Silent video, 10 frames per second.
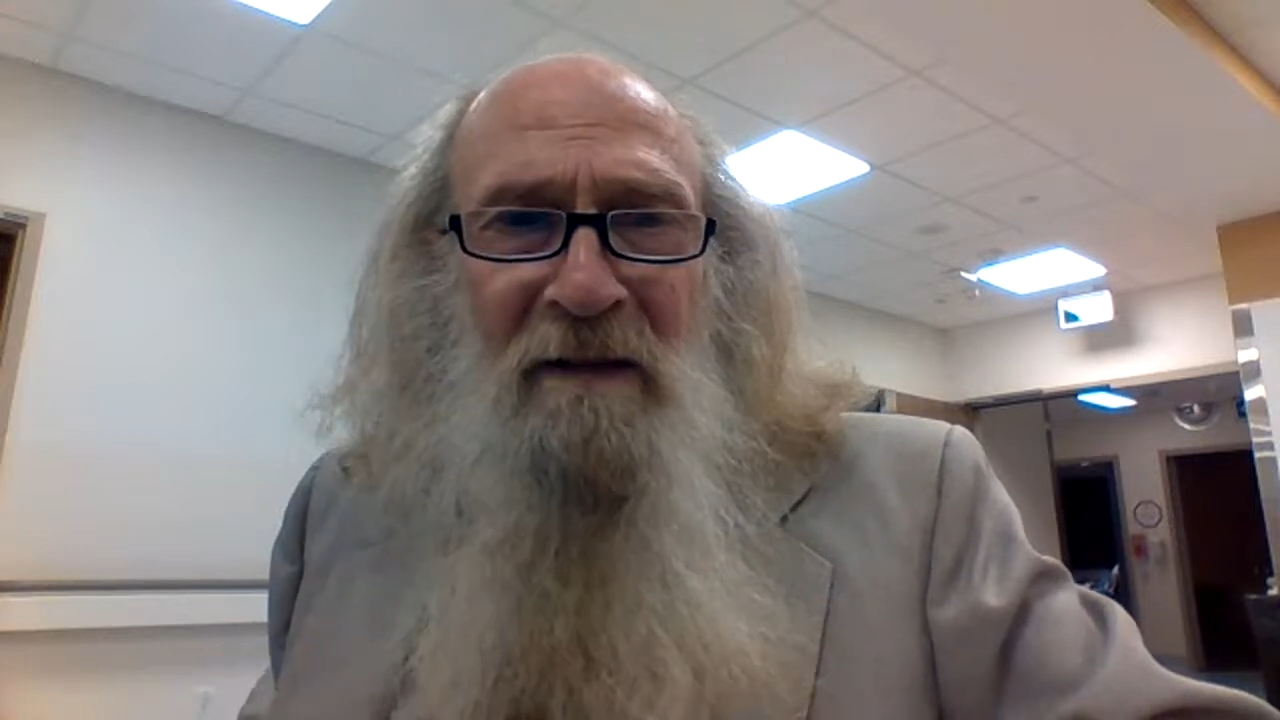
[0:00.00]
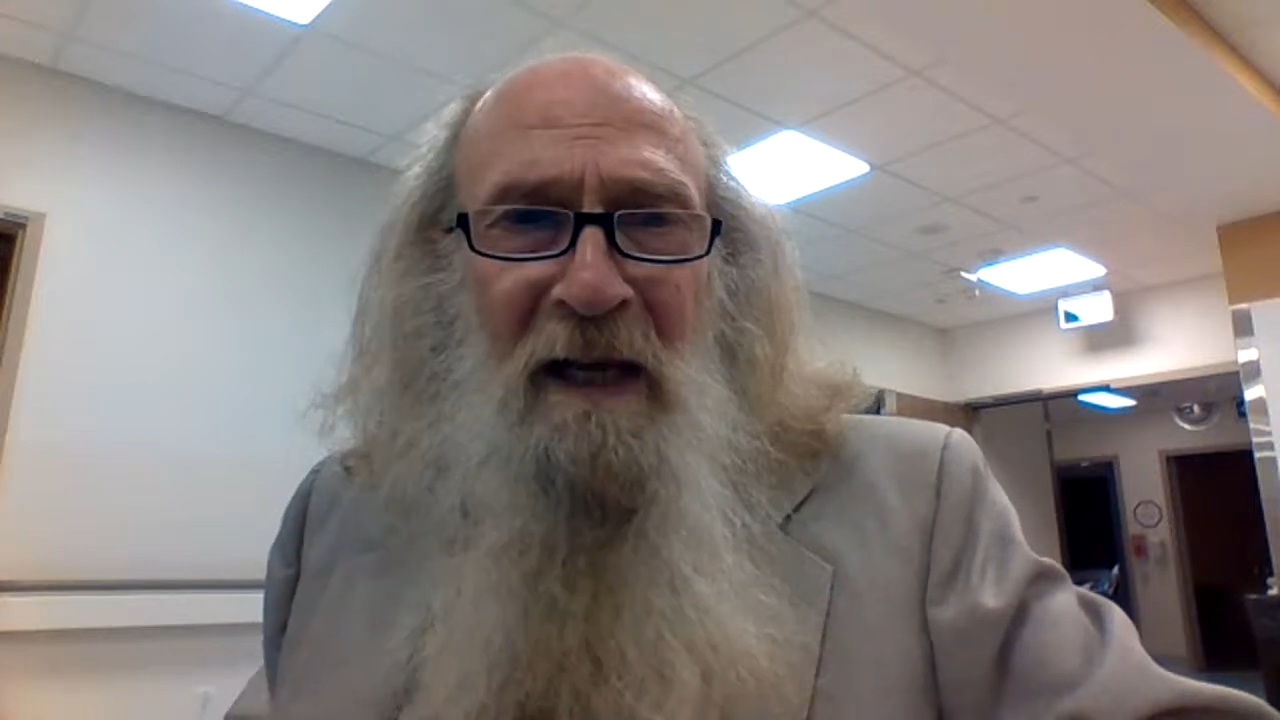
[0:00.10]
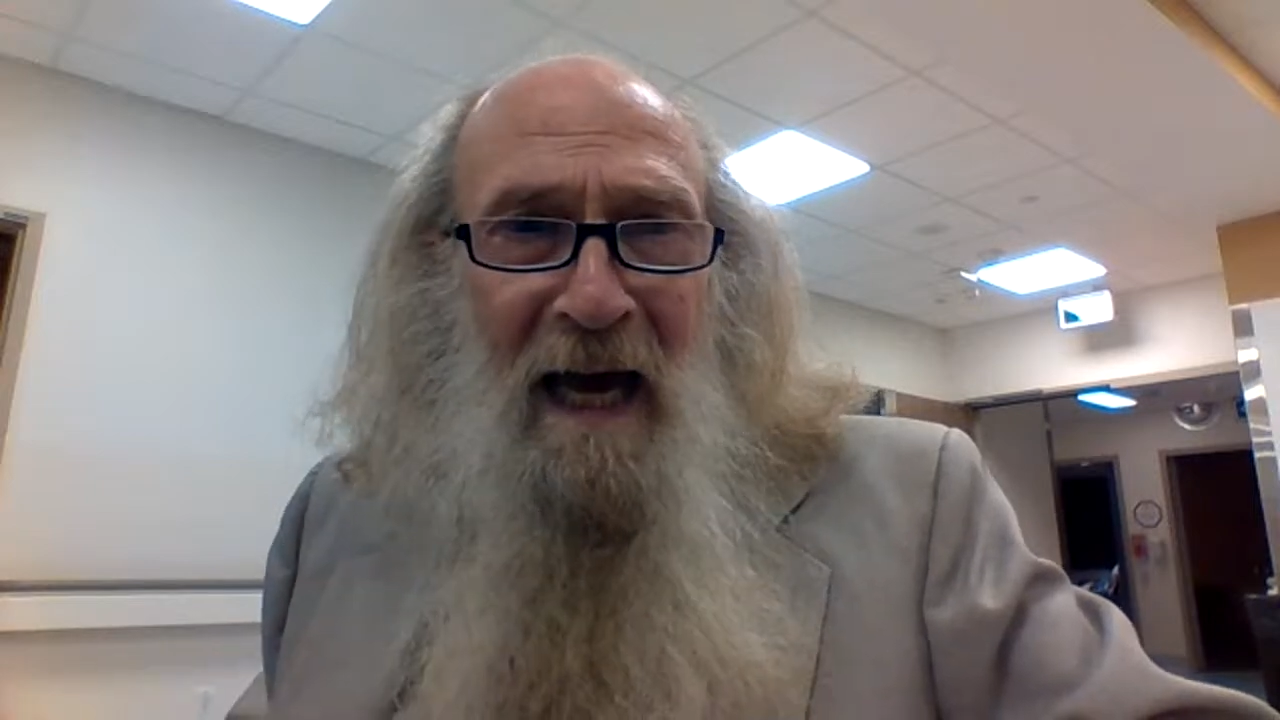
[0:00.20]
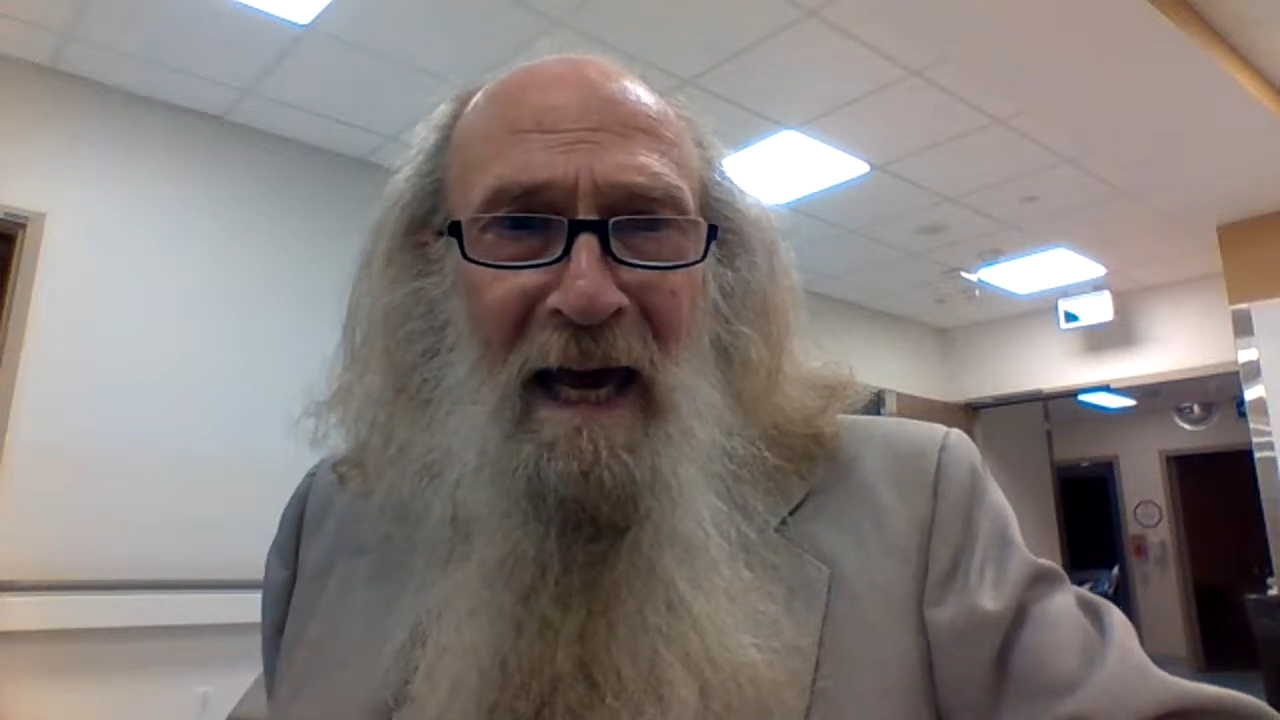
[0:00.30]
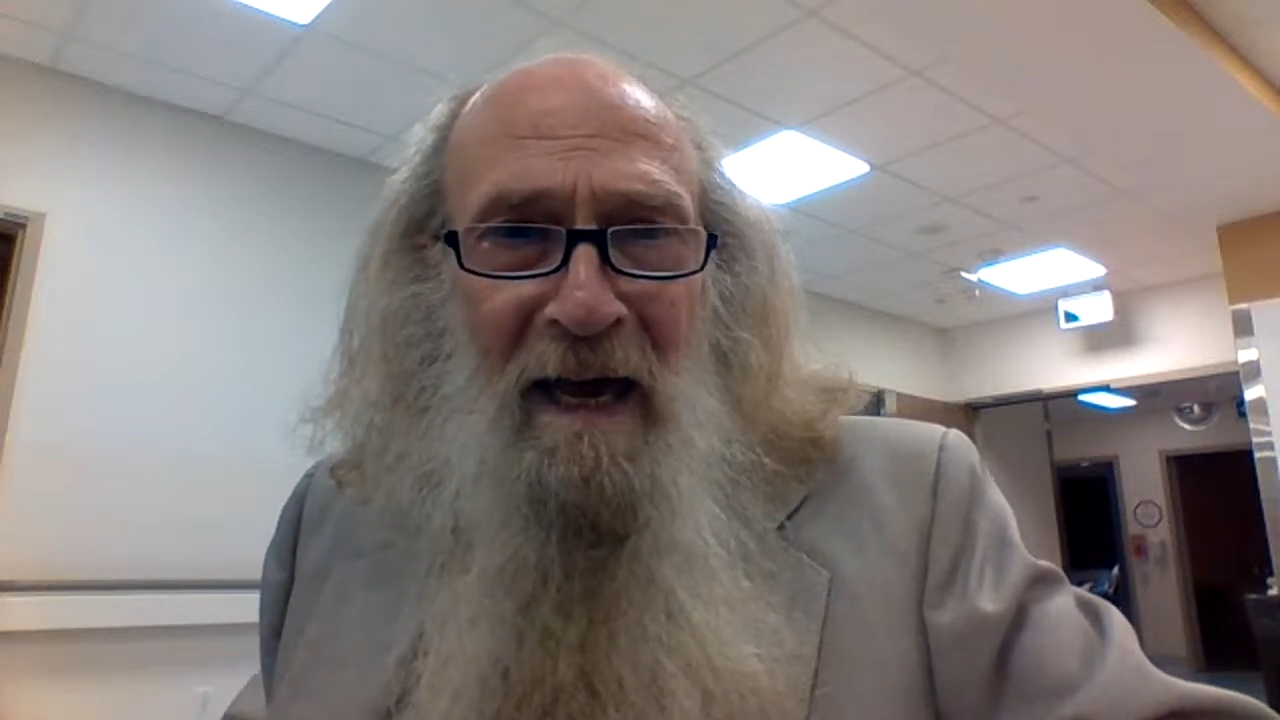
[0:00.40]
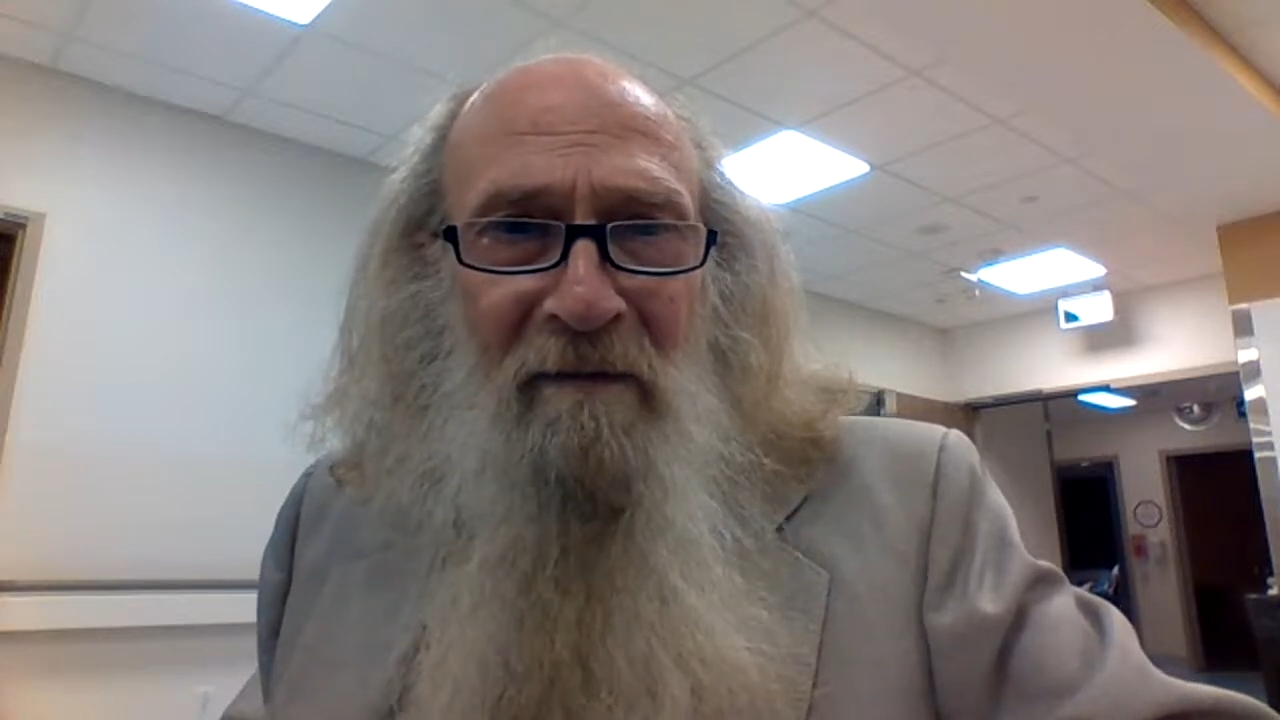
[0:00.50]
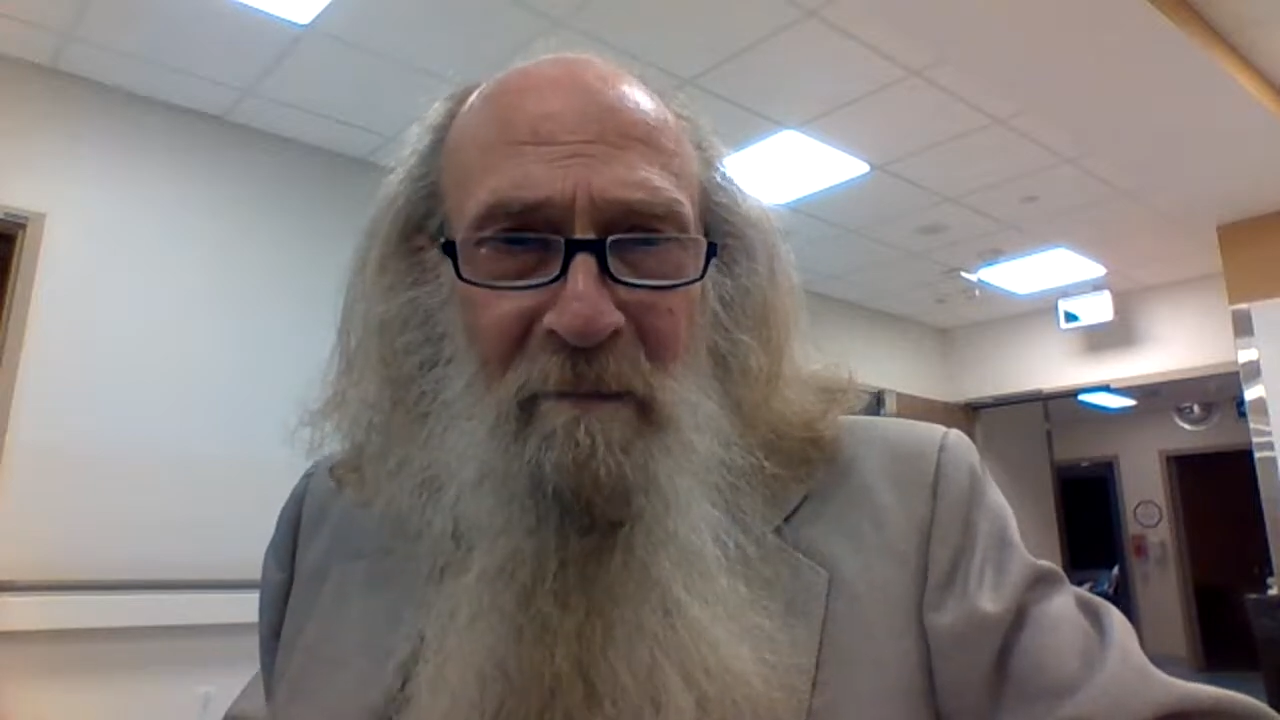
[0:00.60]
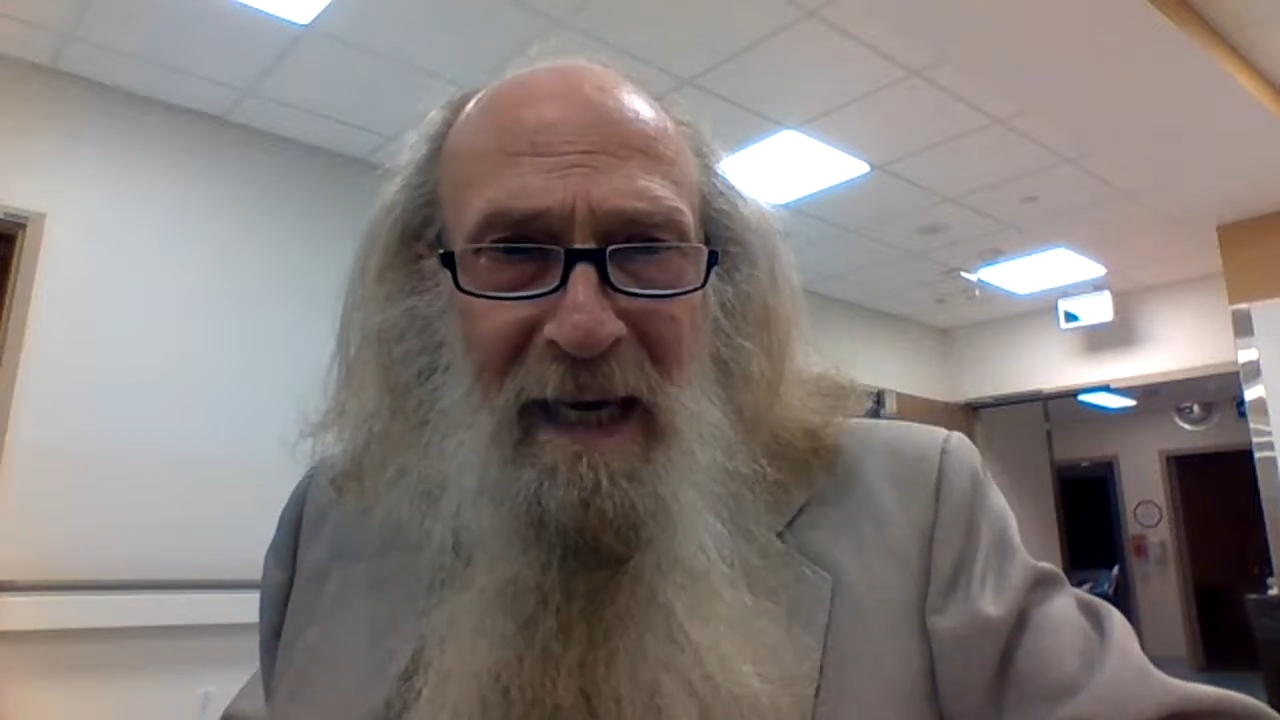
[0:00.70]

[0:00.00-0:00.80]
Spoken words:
that I have